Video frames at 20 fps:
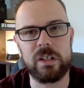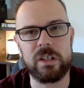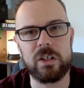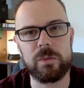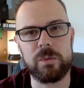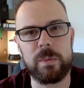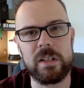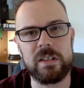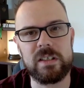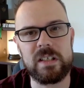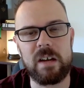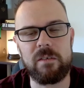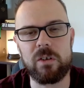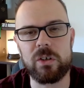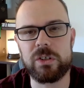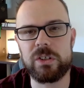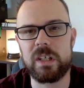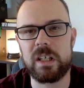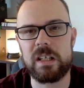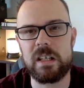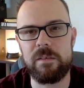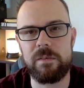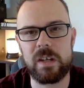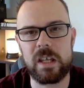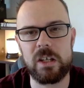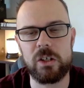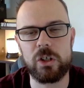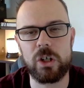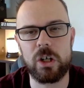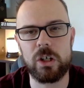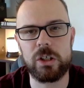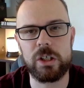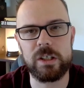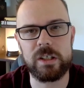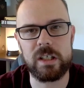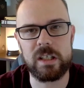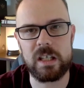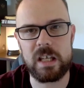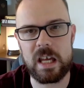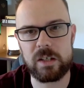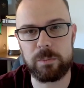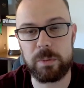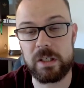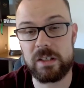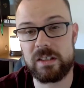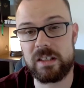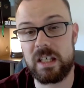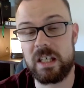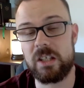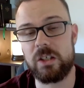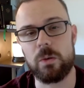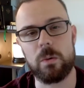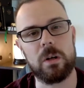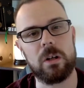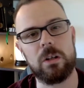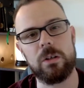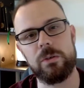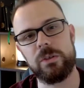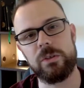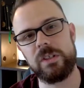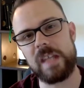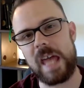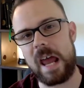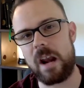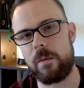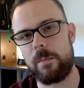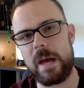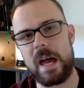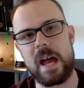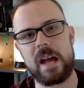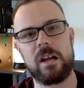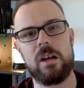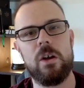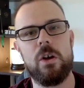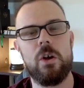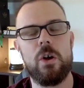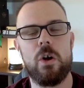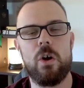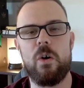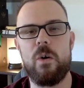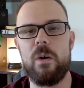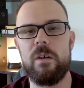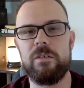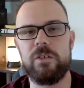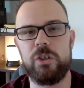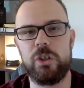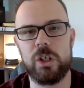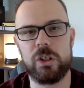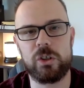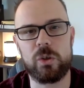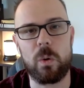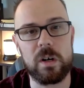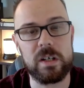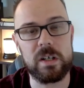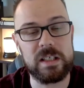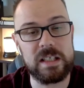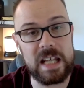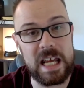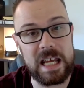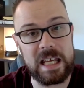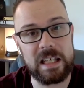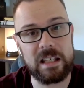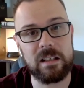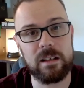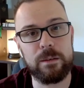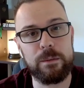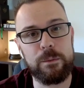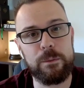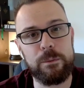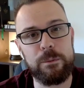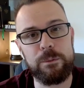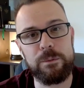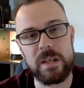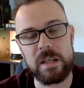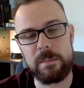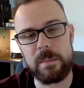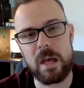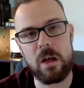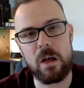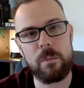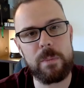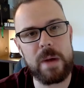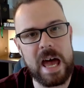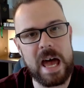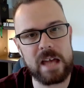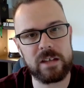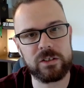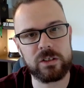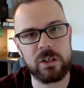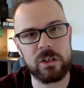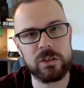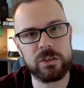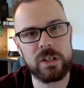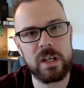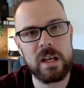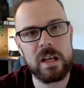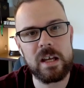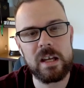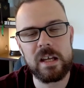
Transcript: And there's been several significant churches in the SBC, to include Saddleback, who have just ordained female pastors.